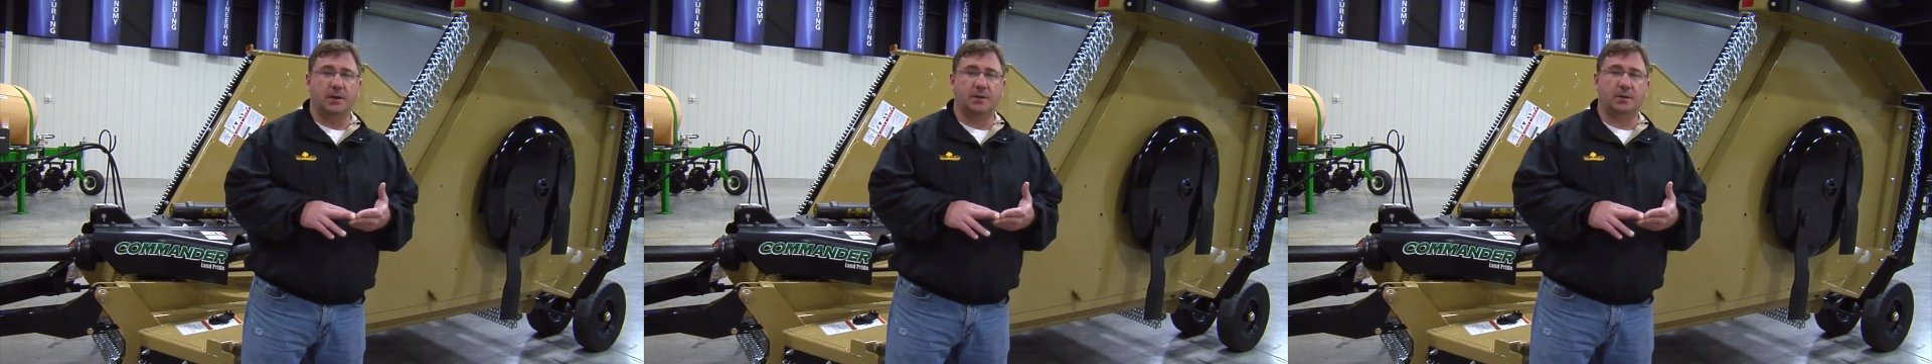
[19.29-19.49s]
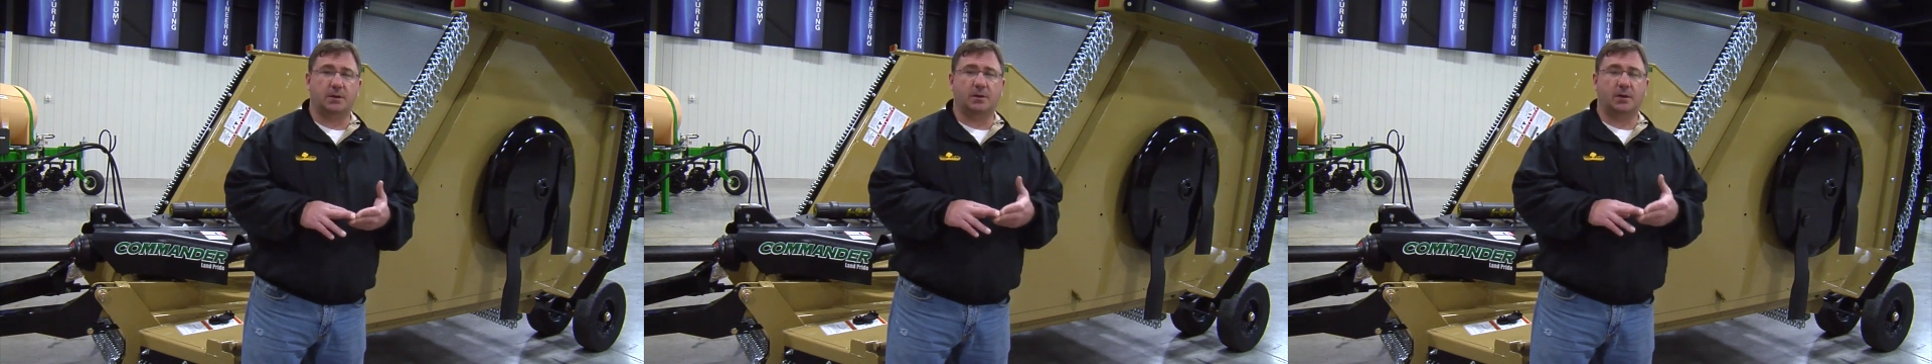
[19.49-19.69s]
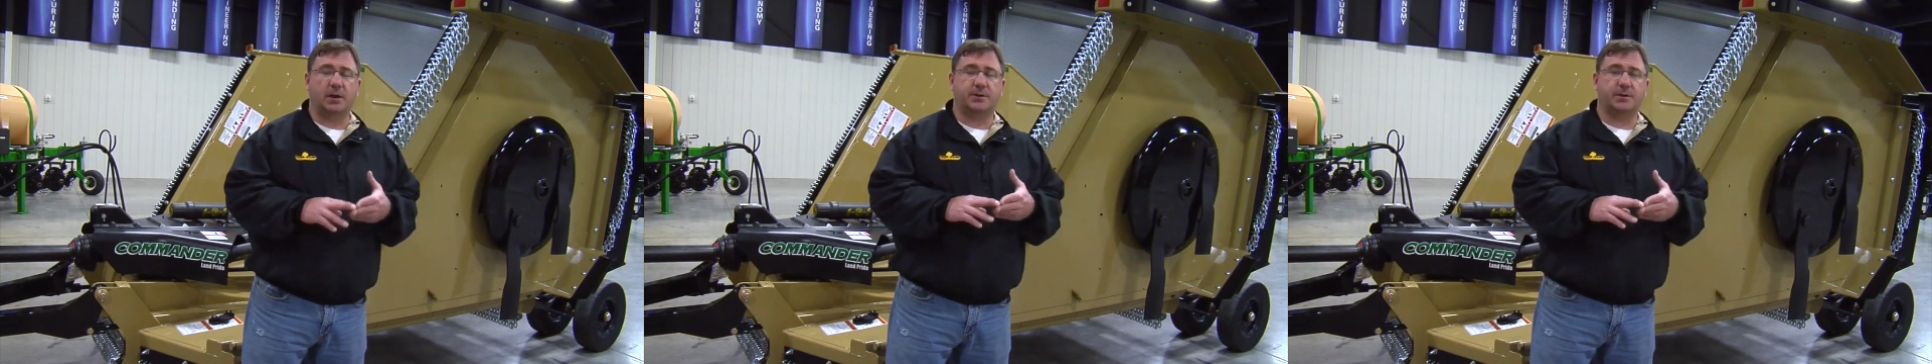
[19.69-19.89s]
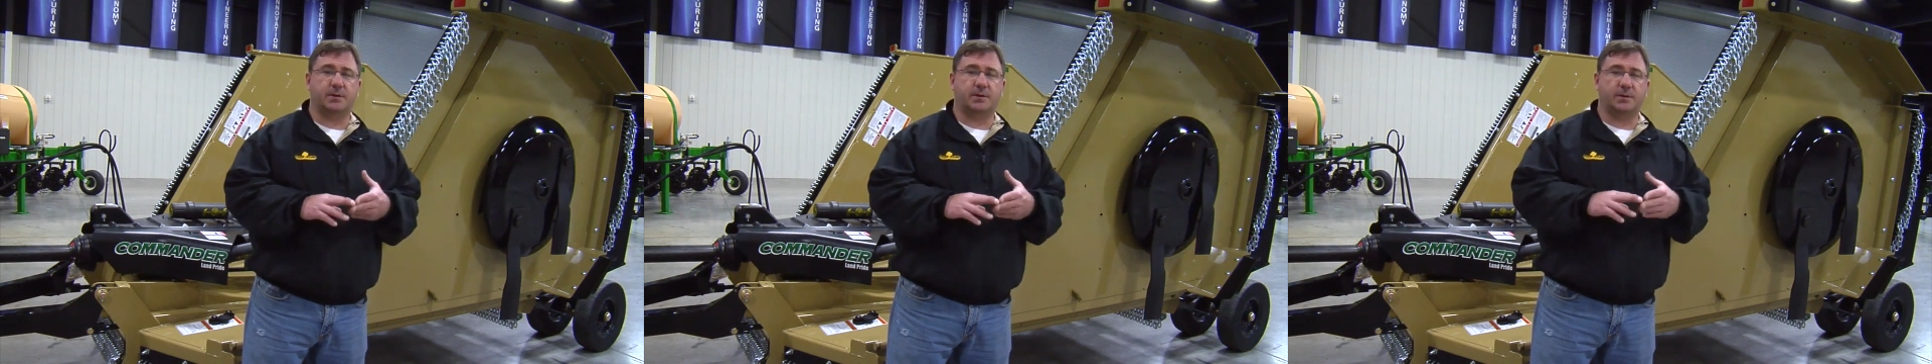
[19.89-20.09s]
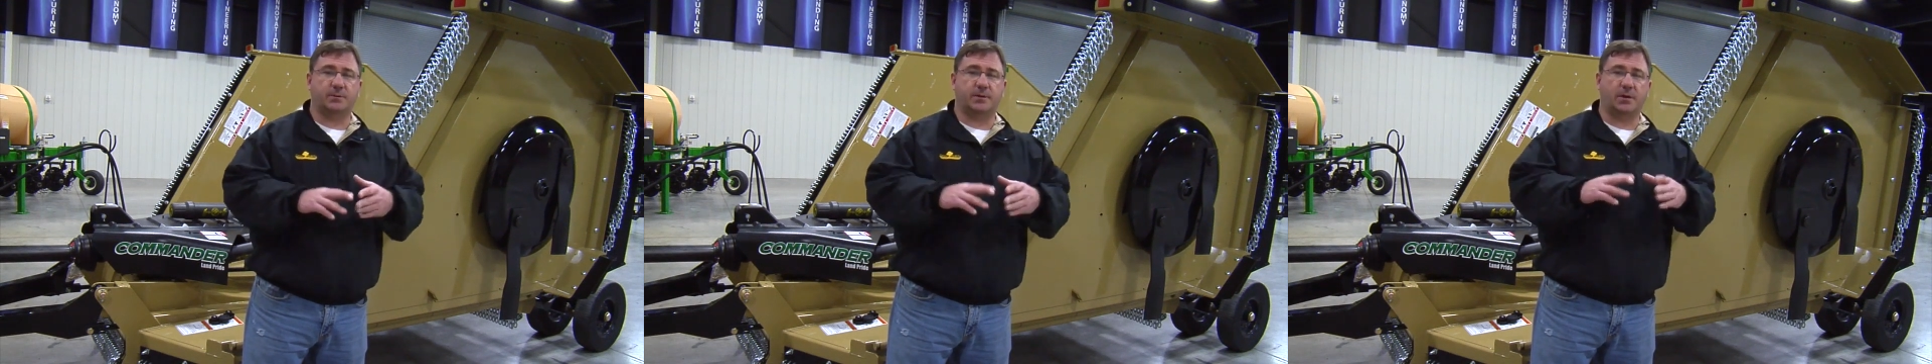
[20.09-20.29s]
The
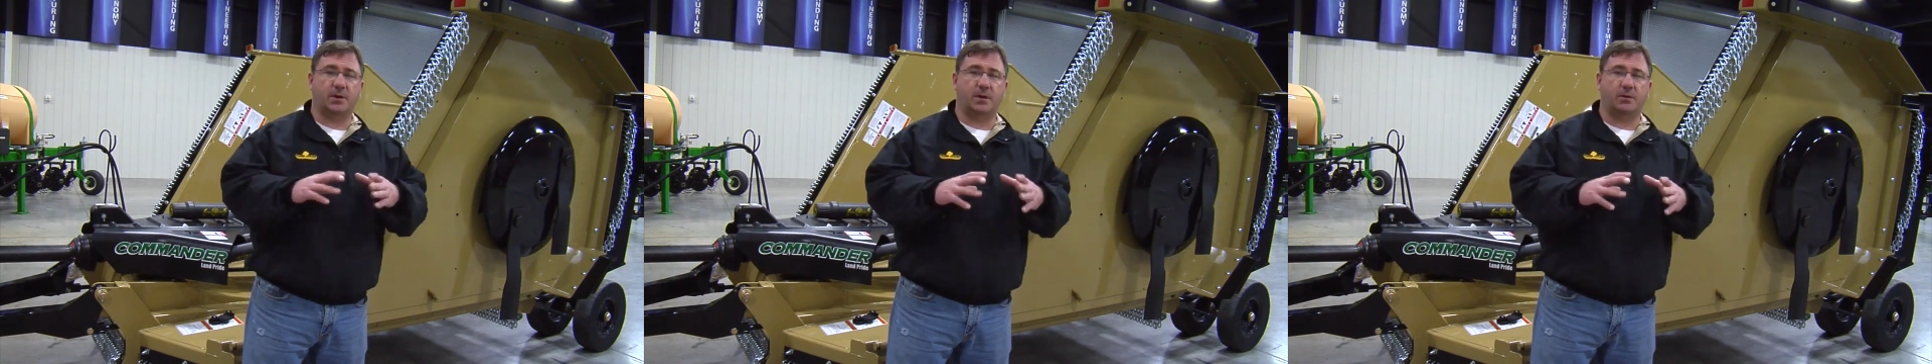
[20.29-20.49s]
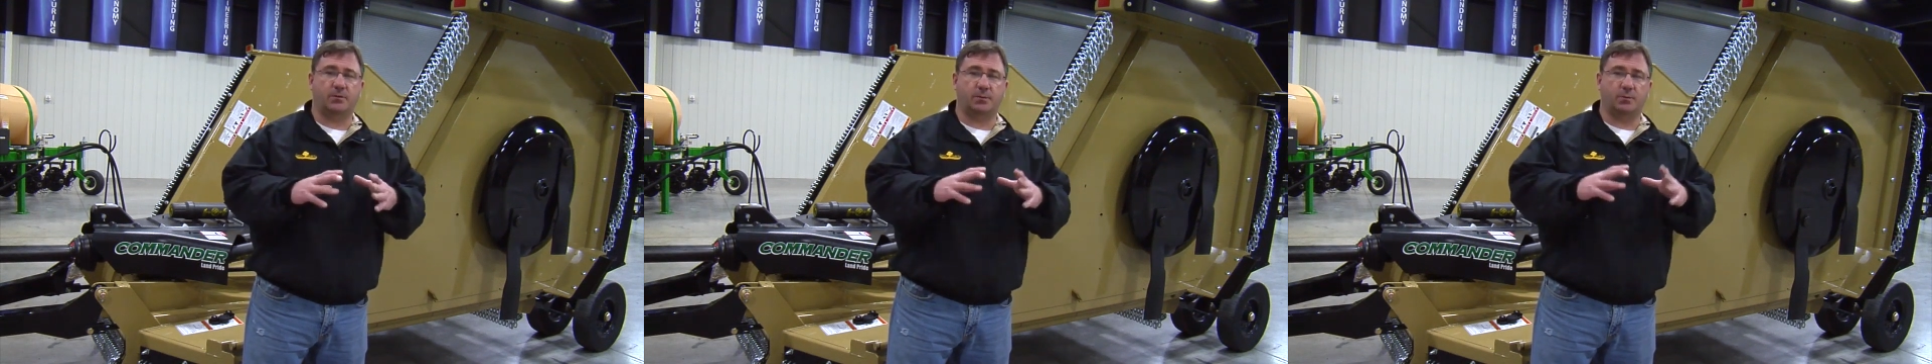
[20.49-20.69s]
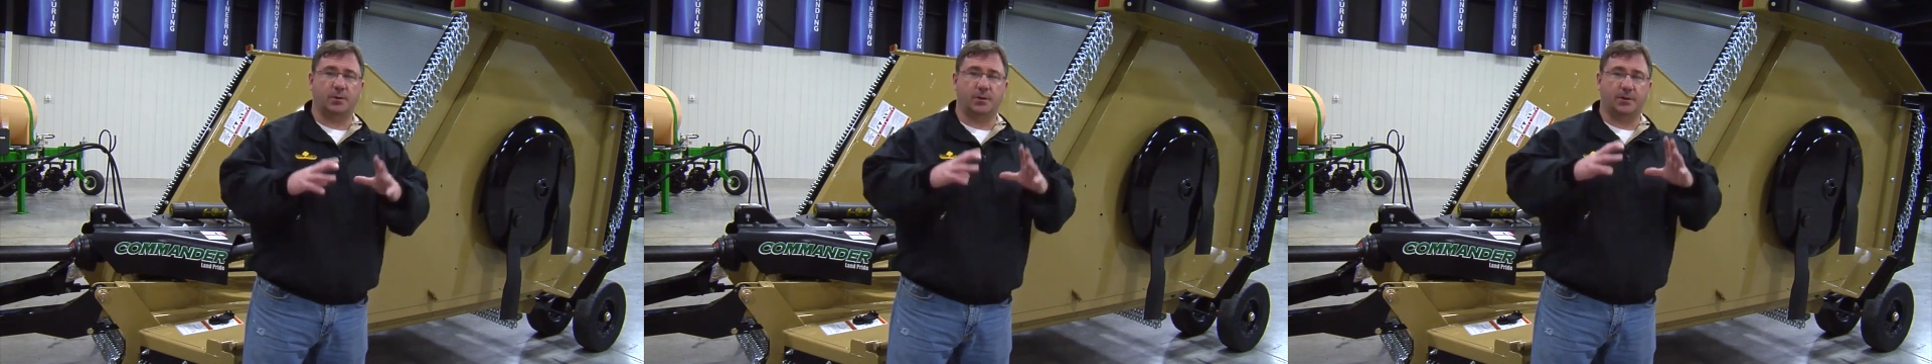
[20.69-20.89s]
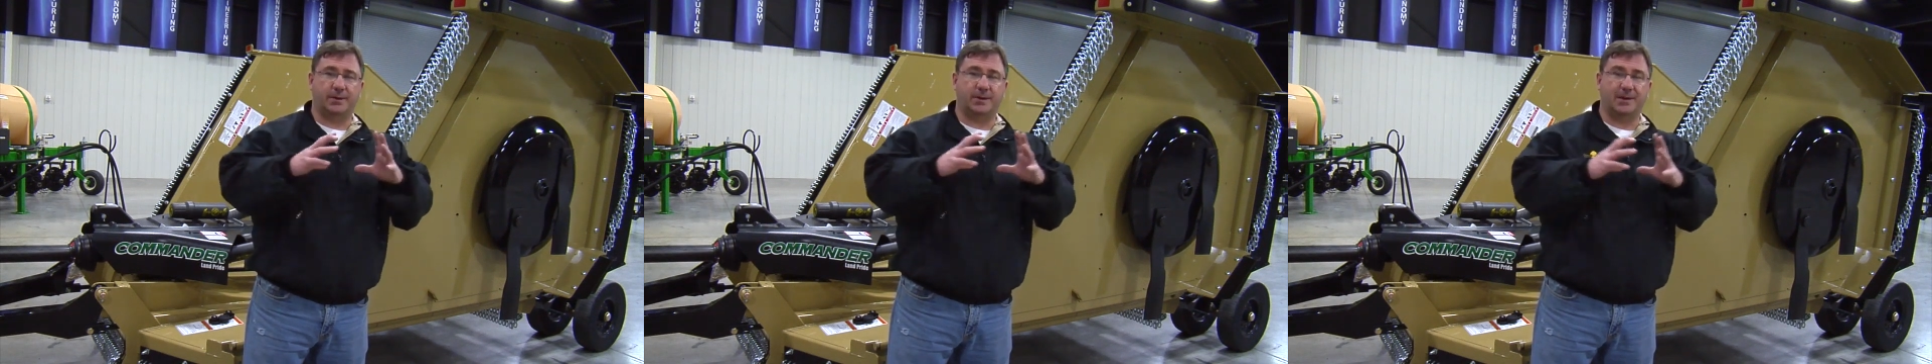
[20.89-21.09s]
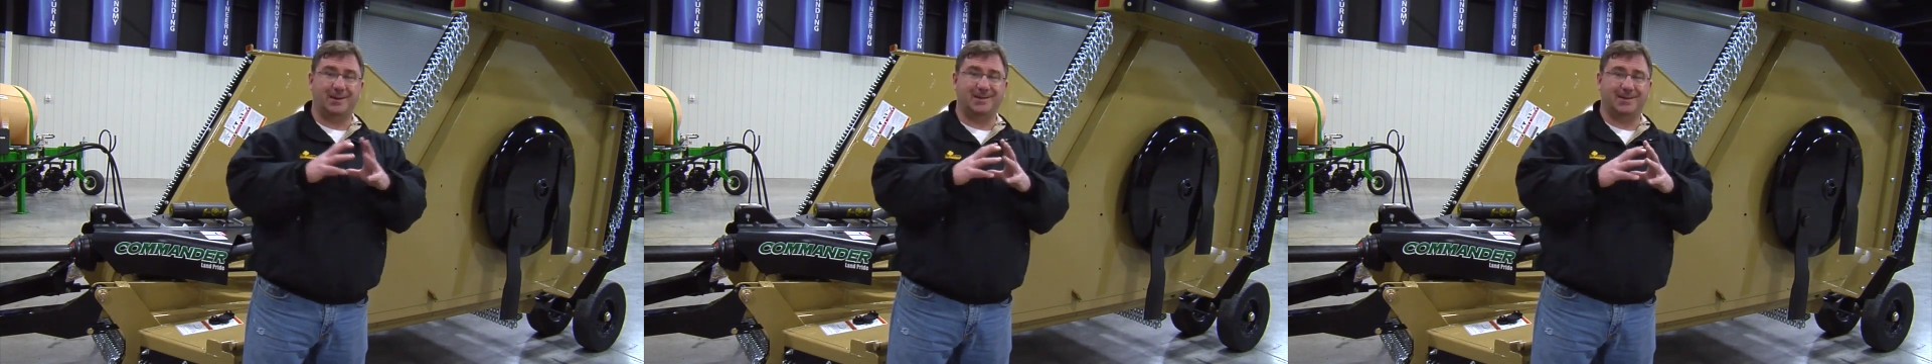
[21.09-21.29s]
clutches themselves will
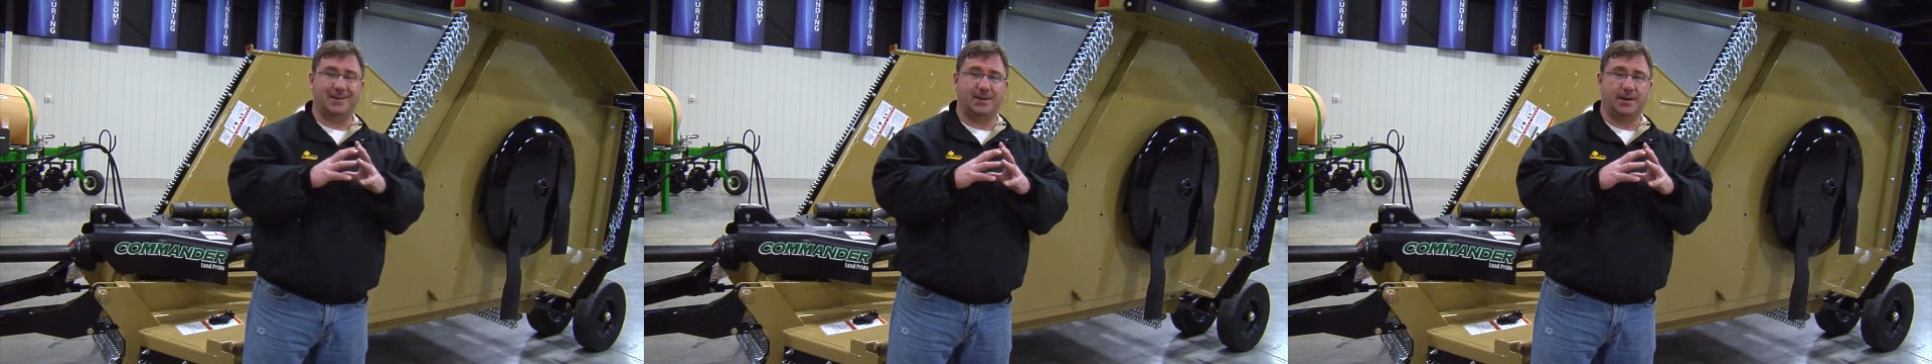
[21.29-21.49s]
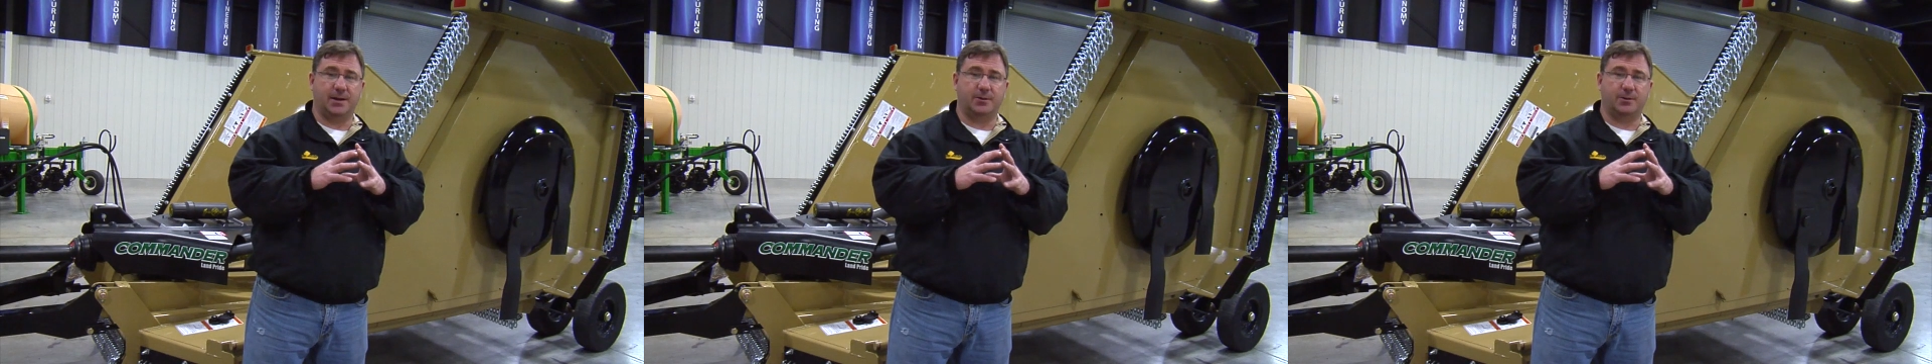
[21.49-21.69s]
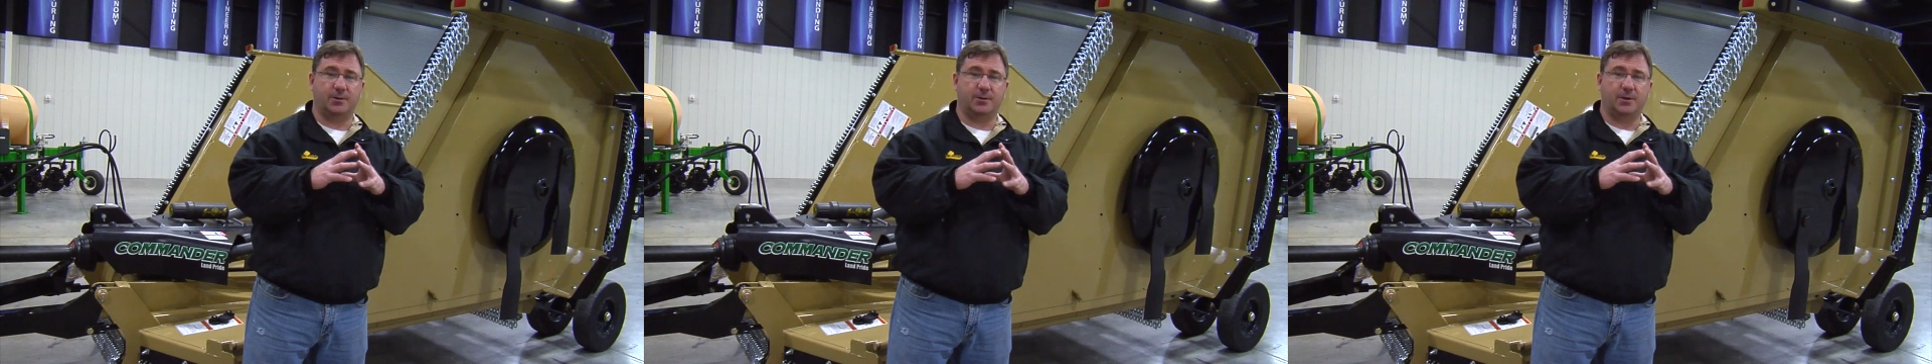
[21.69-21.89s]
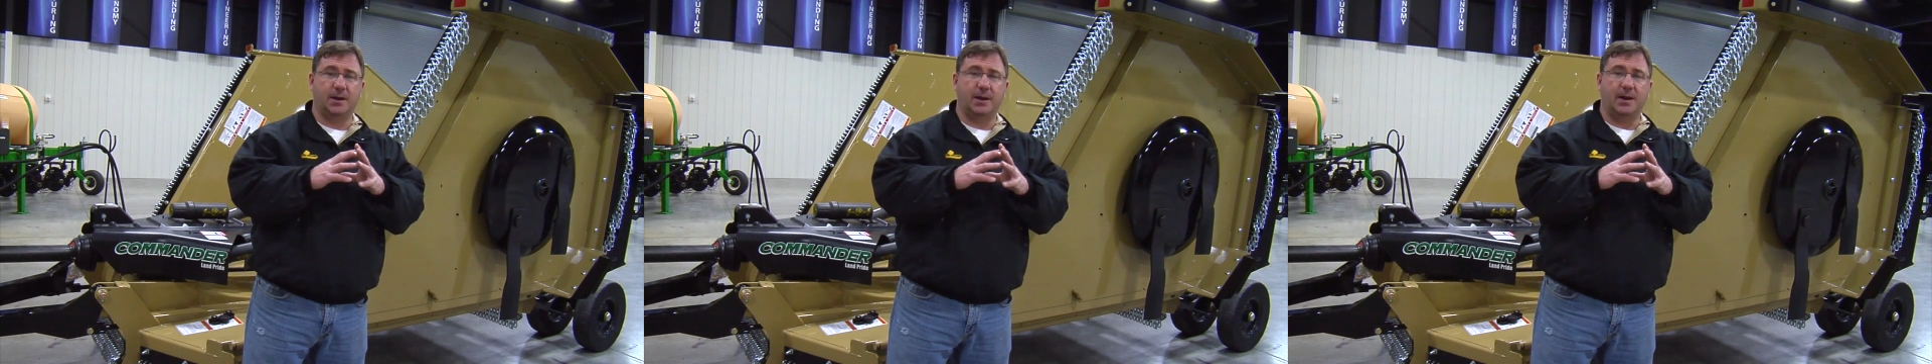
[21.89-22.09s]
seize together